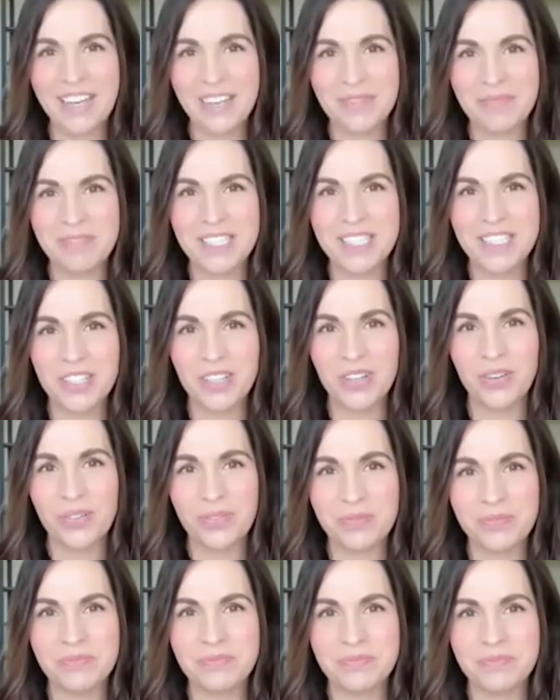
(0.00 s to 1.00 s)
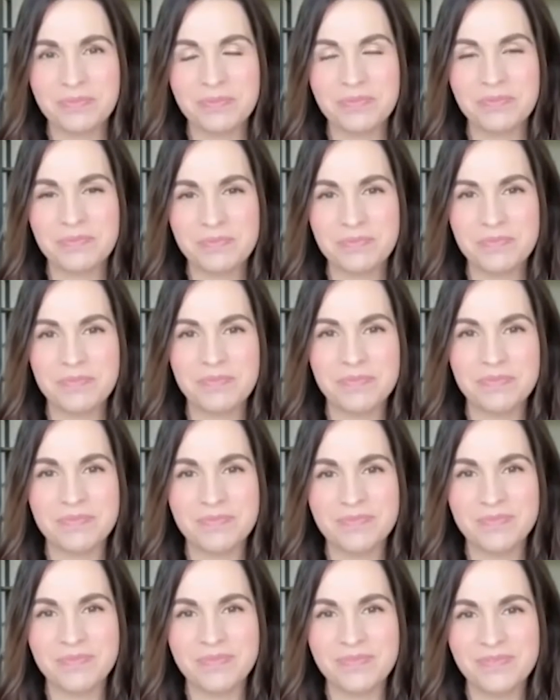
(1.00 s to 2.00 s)
kids had the white,
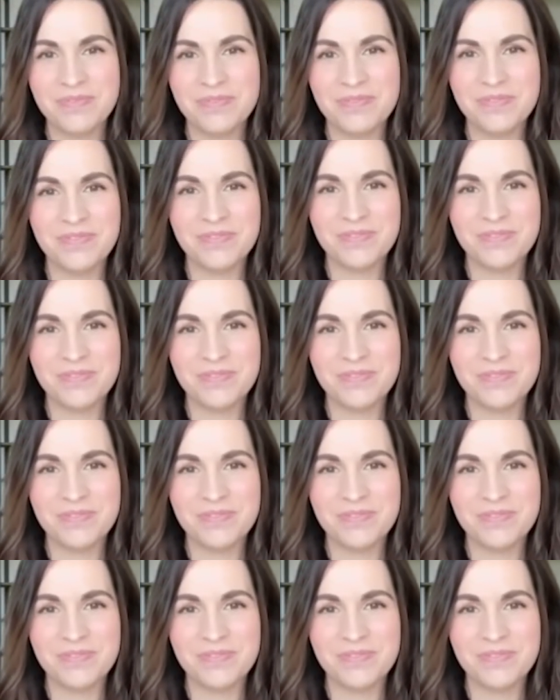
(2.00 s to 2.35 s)
the